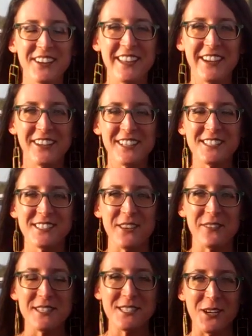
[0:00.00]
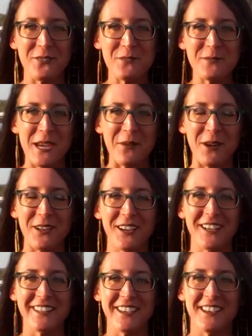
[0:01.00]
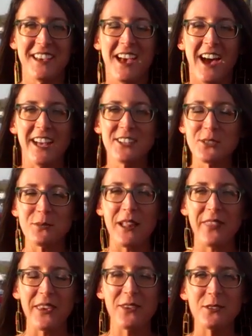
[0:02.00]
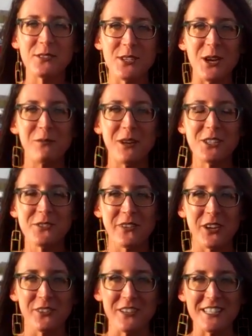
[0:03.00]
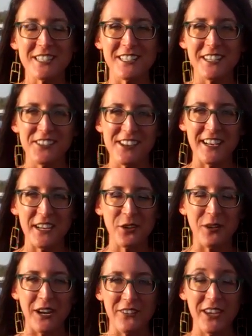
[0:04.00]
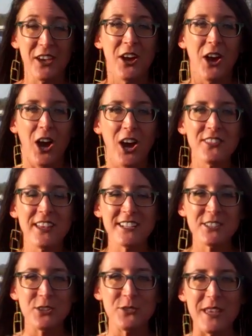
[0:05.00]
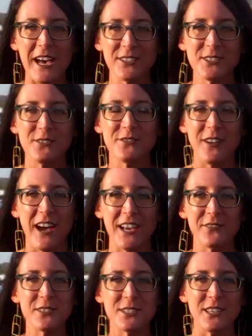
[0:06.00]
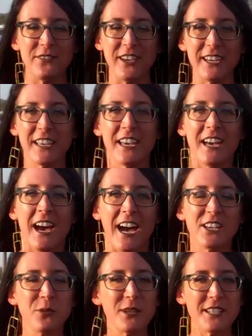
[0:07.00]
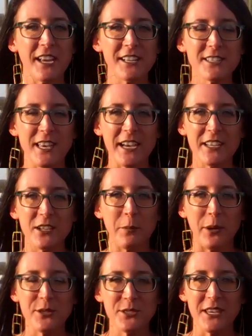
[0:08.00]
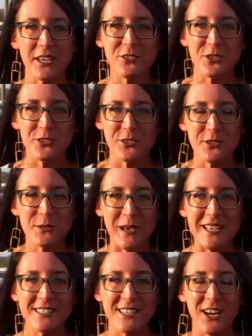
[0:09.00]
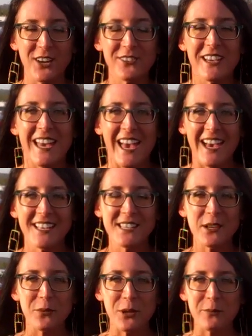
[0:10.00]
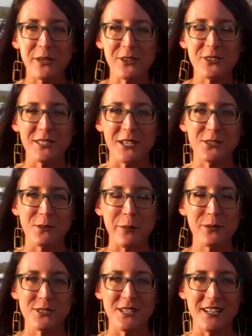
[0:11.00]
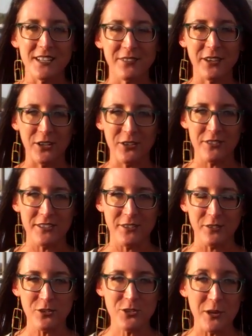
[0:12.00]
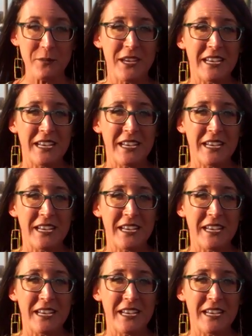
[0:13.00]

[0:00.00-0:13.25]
and Erika Stevens here from Tameron Honda. I just want to thank you so much for your recent internet inquiry on that 2005 Civic. I just want to take a second to personally introduce myself, as I will be your sales representative here at the dealership.